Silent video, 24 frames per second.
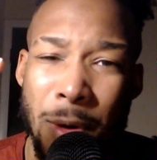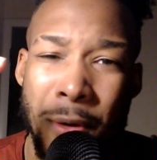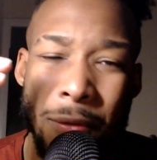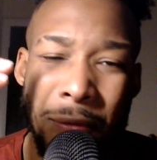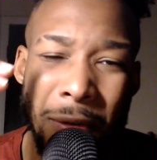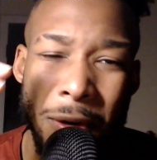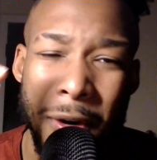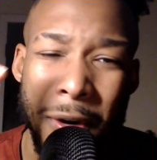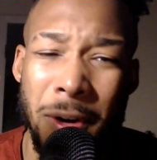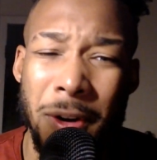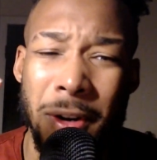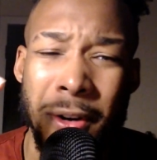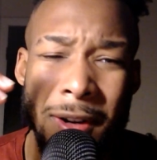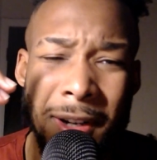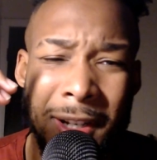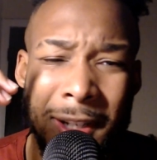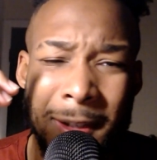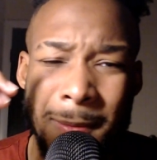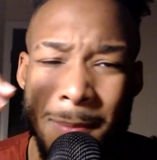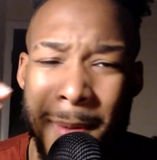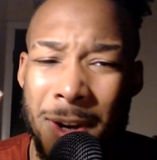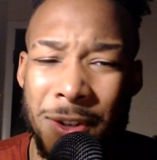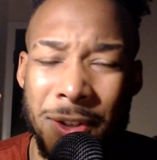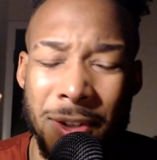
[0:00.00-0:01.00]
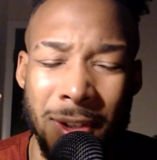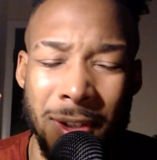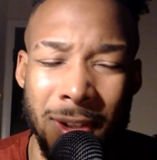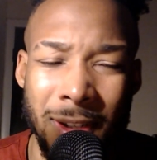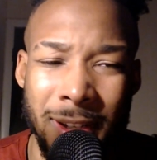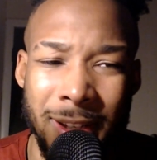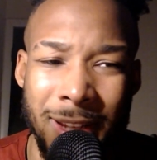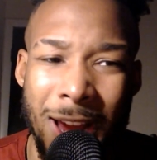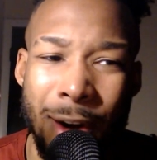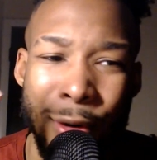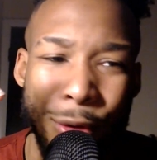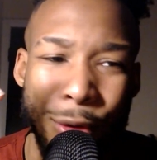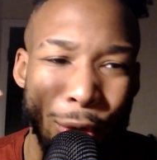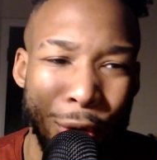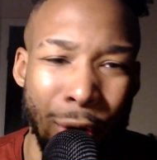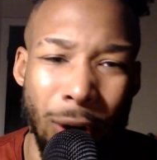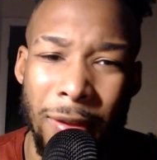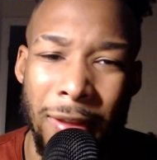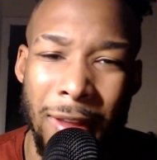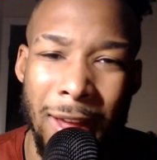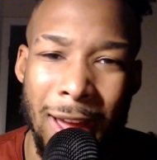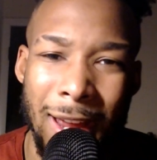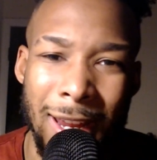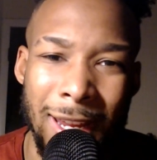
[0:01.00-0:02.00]
Werner especially, that
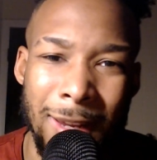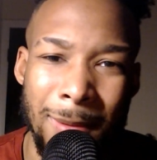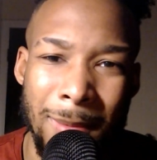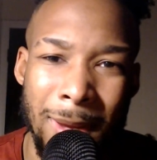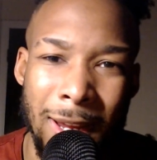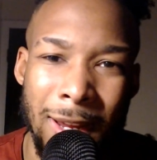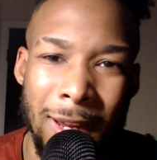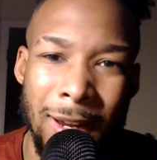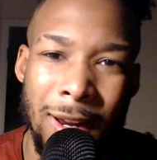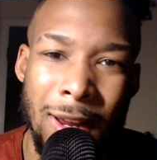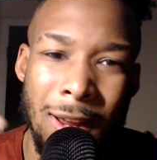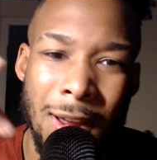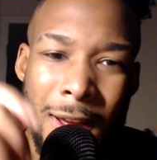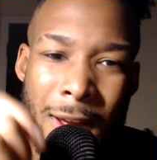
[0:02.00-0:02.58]
run that he made,